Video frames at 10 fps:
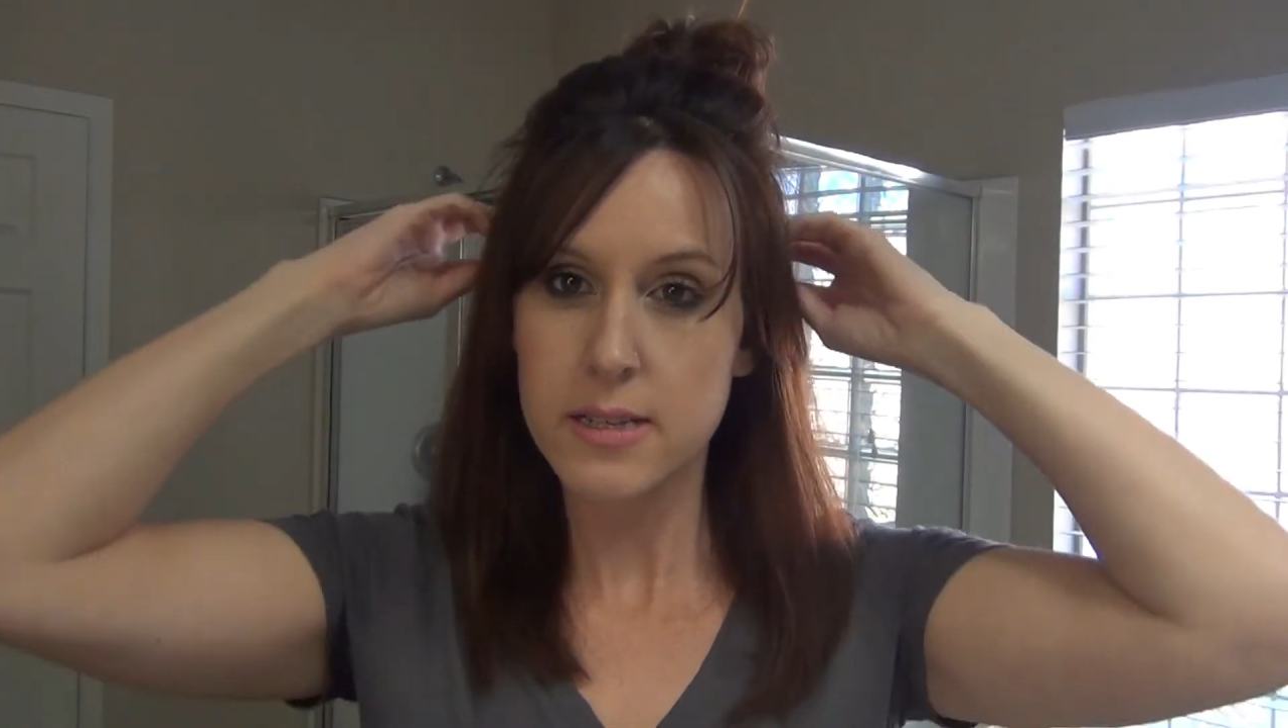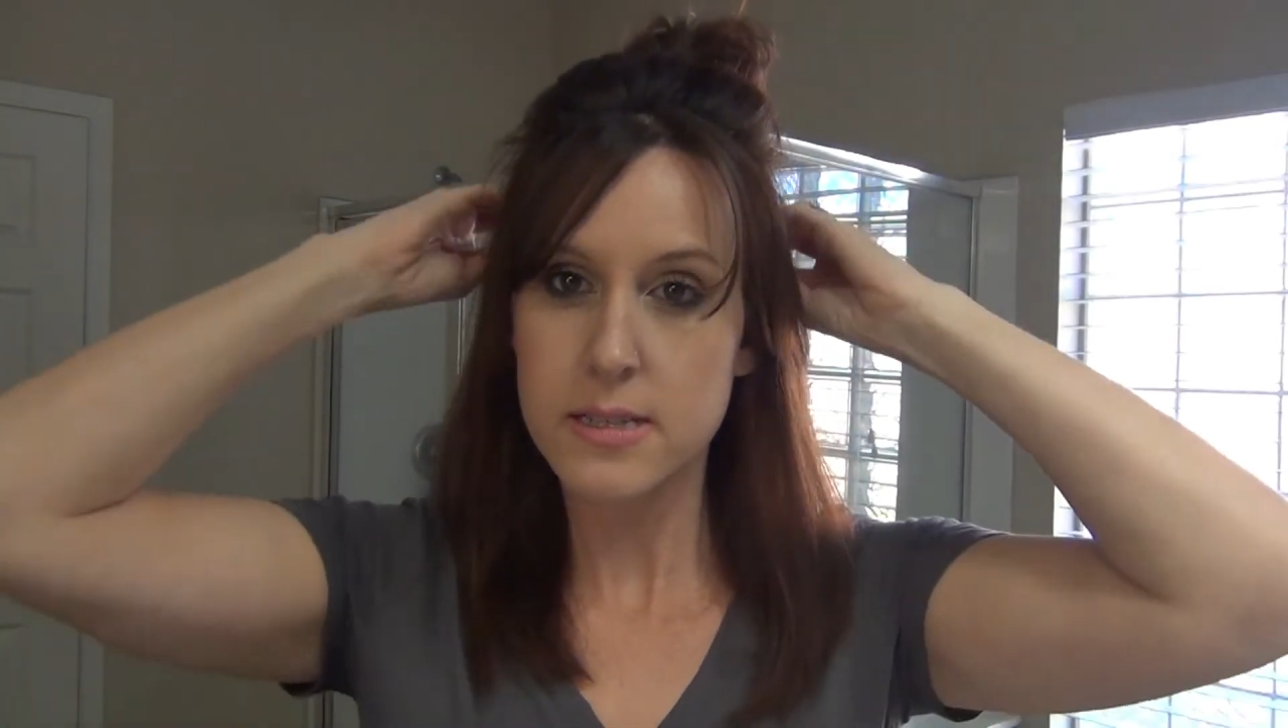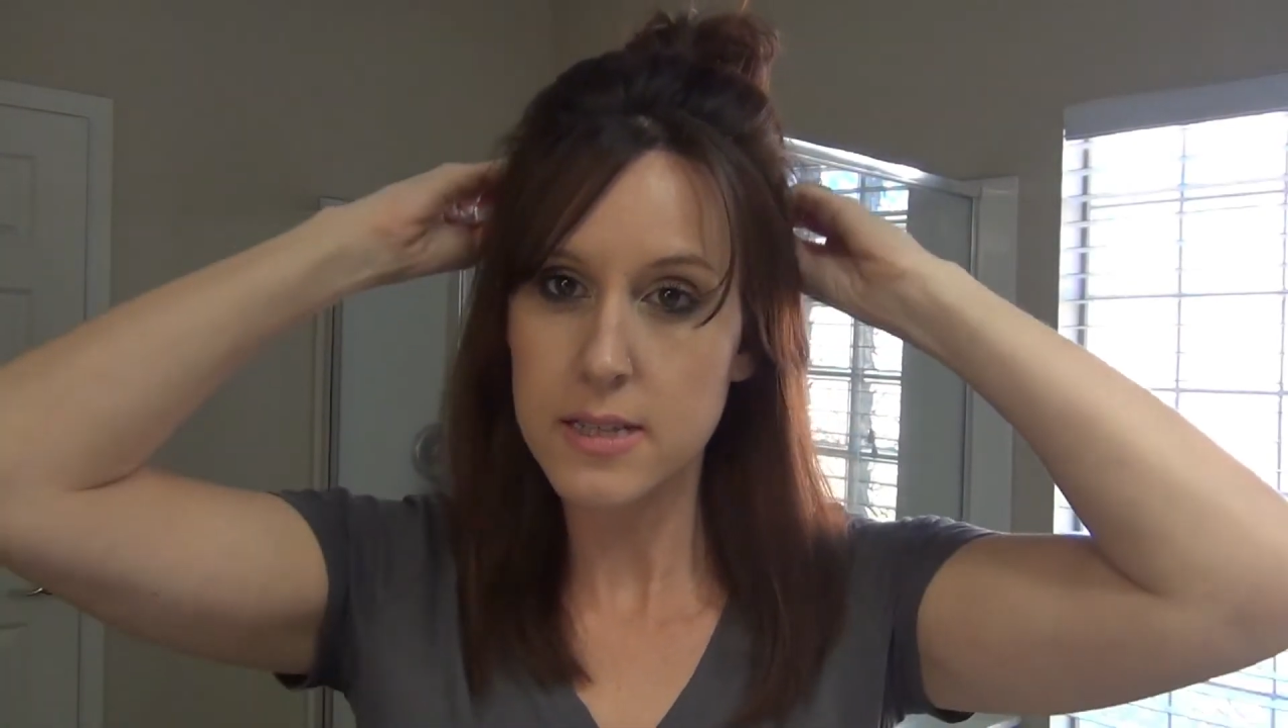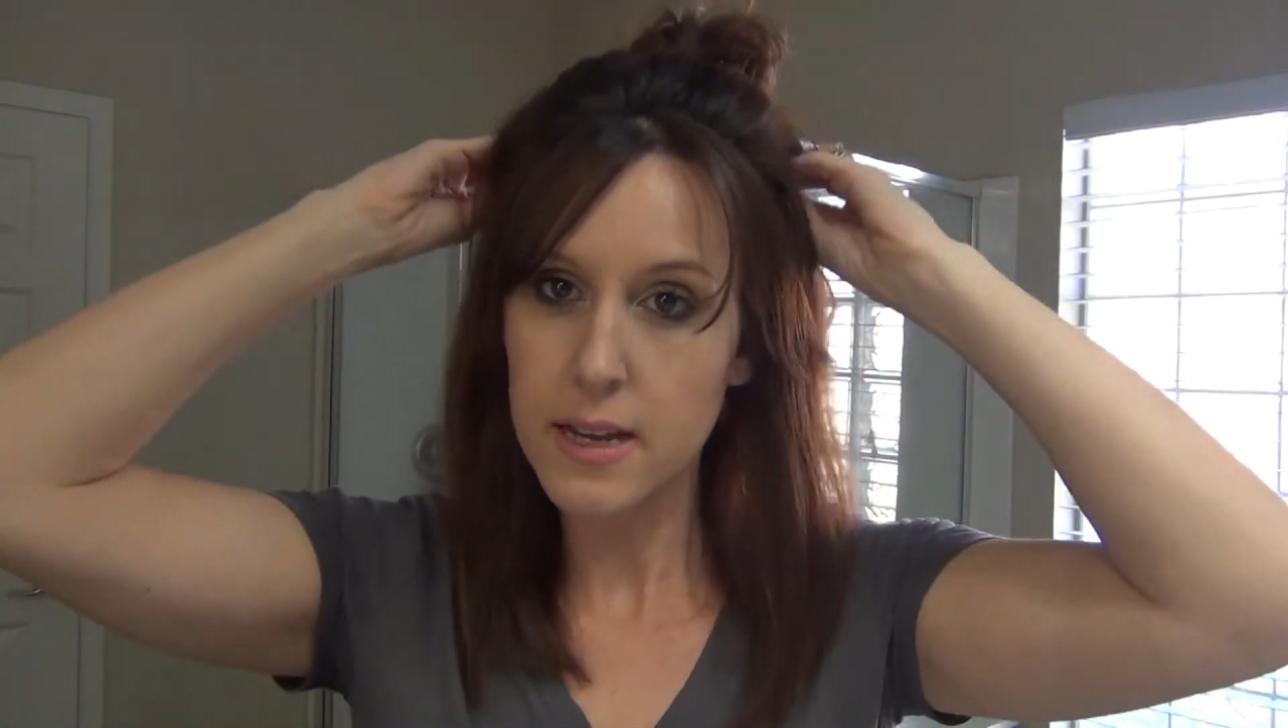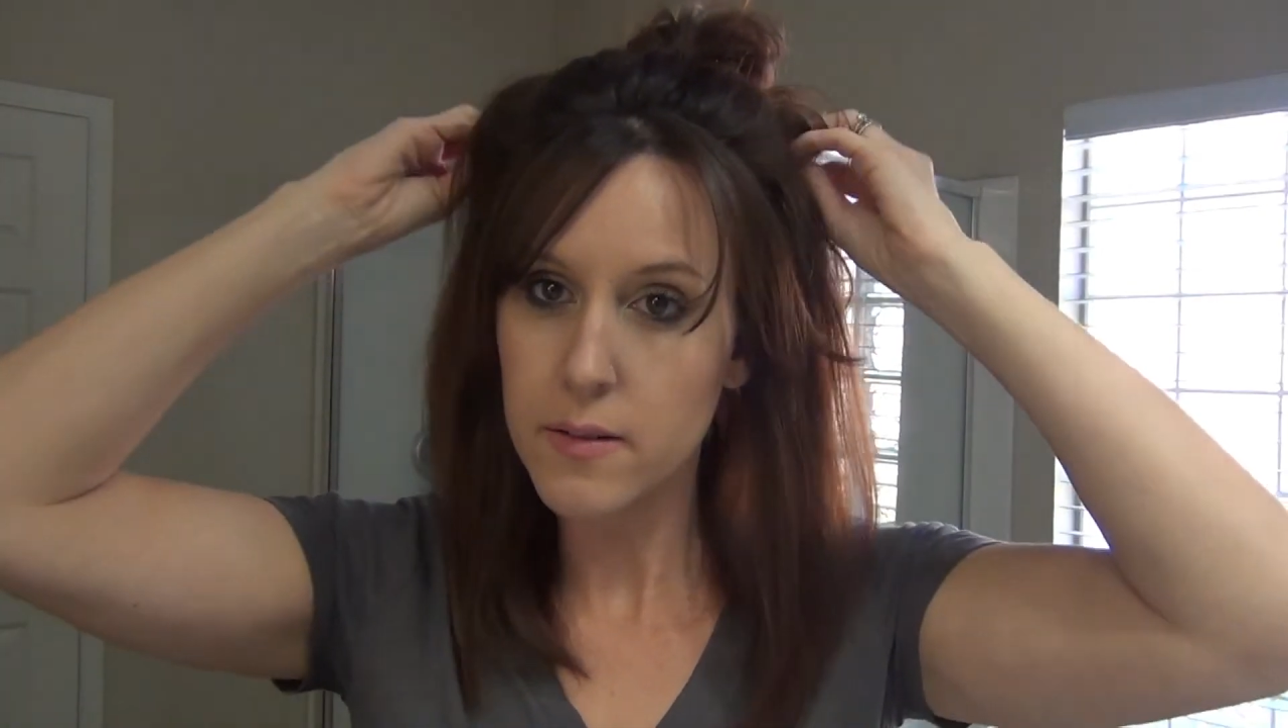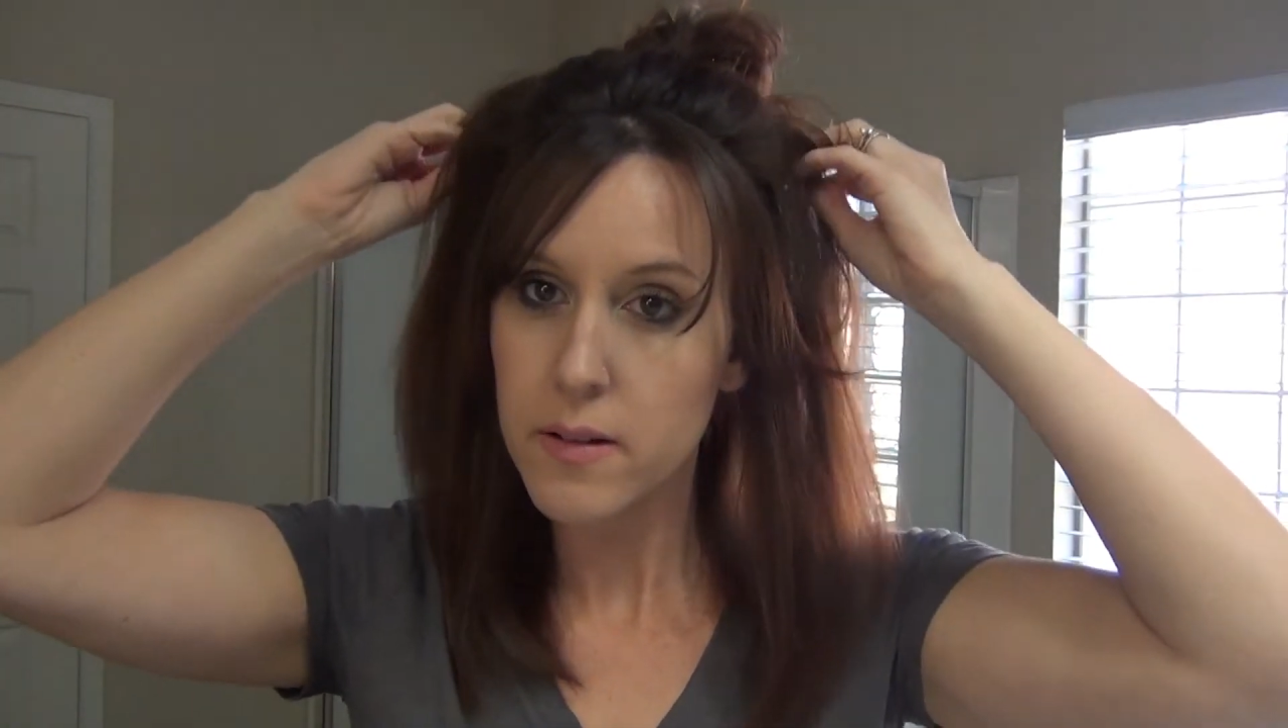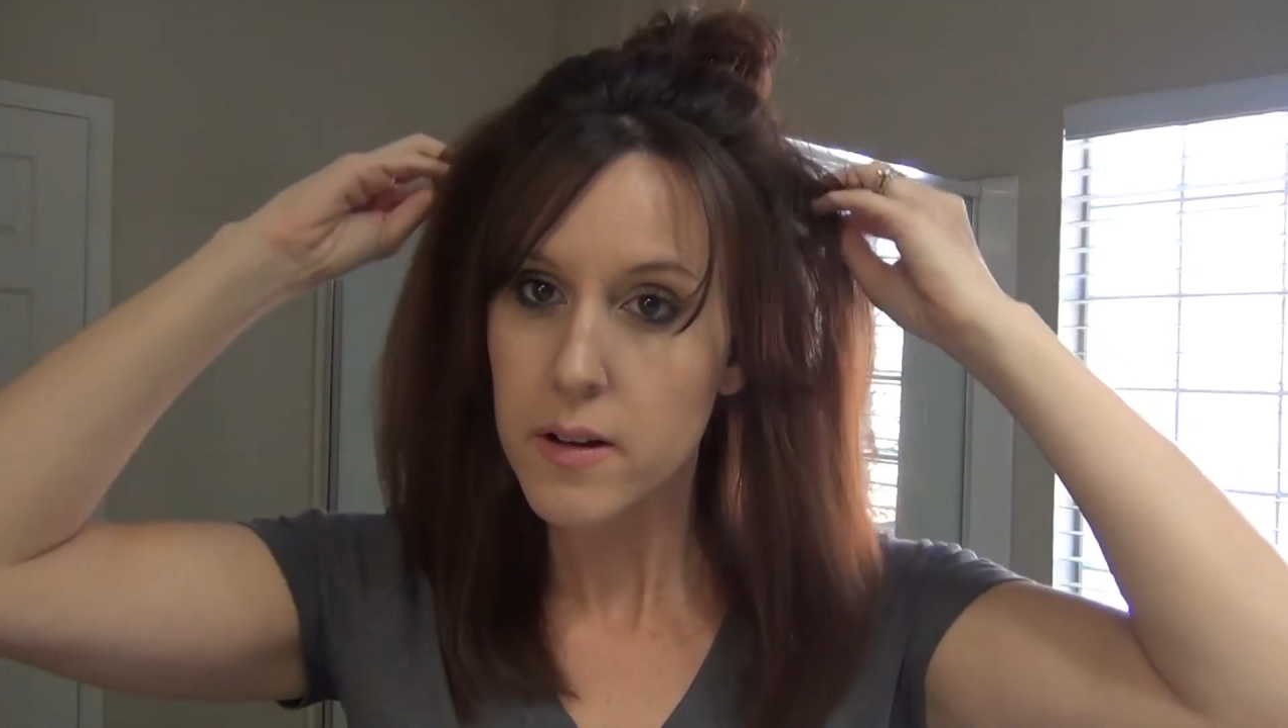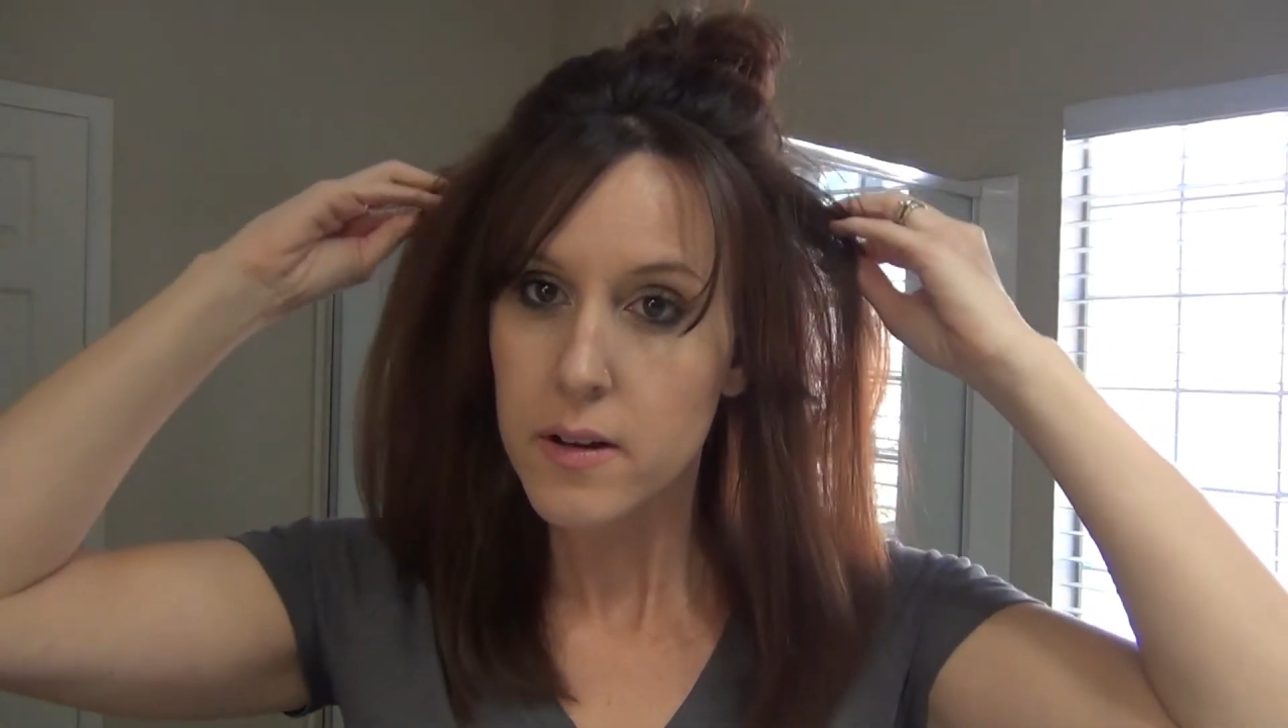see,